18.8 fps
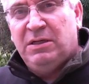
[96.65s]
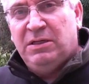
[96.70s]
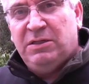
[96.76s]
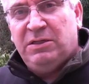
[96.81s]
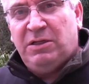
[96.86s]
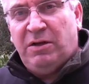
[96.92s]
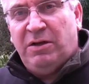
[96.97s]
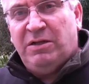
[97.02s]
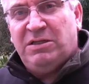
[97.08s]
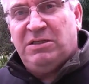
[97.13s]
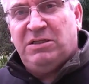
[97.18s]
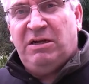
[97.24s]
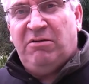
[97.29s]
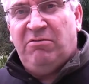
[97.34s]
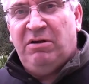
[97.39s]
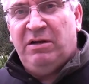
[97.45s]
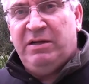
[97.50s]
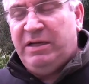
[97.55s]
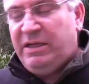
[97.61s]
You don't
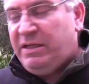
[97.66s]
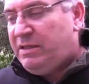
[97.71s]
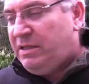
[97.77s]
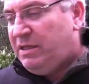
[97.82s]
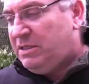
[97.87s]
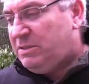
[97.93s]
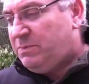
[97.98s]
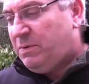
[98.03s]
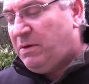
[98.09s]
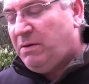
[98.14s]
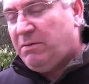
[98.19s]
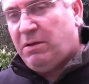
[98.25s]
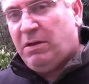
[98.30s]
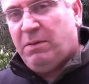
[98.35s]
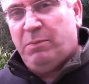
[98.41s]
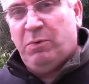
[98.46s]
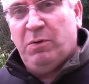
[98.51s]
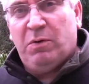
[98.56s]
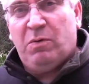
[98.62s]
necessarily need this, but I'm going to
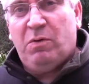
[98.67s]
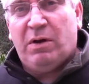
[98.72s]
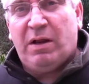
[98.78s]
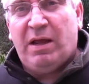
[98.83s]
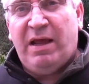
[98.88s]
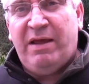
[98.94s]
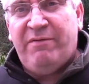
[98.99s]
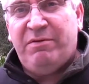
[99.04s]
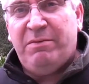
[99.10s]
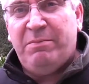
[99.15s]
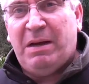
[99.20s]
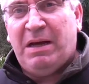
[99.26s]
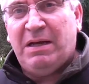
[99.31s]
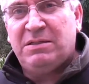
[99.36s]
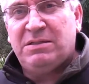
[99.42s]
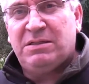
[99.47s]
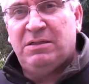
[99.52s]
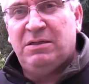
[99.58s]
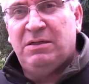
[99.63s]
put quite a heavy
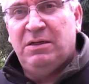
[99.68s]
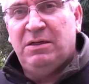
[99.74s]
mass